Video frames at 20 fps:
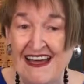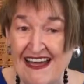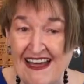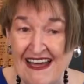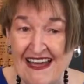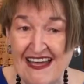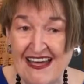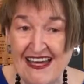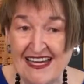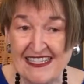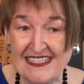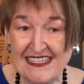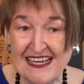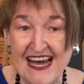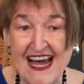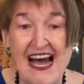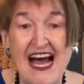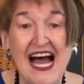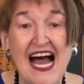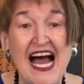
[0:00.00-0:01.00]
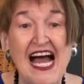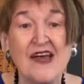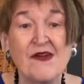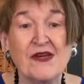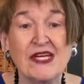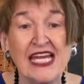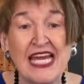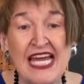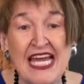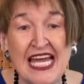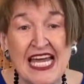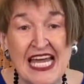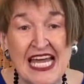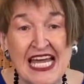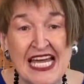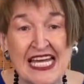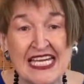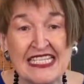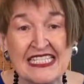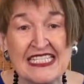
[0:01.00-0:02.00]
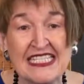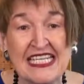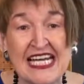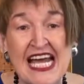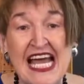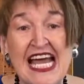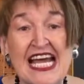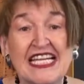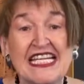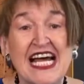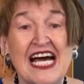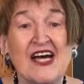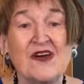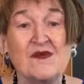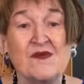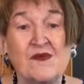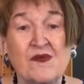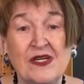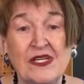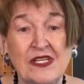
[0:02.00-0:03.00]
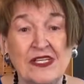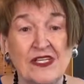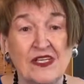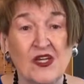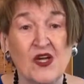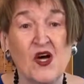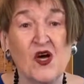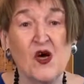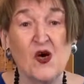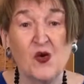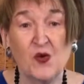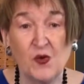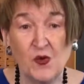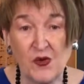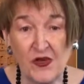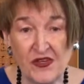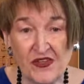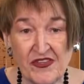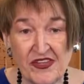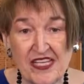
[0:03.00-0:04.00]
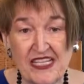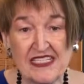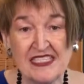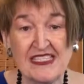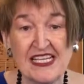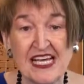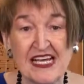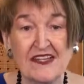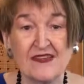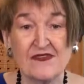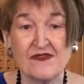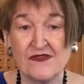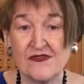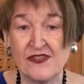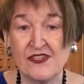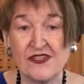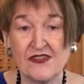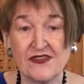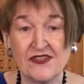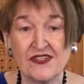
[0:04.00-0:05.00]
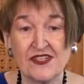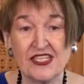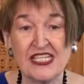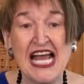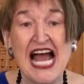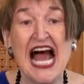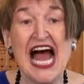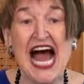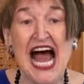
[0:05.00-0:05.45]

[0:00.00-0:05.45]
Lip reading: and I can and I will work things out for your good.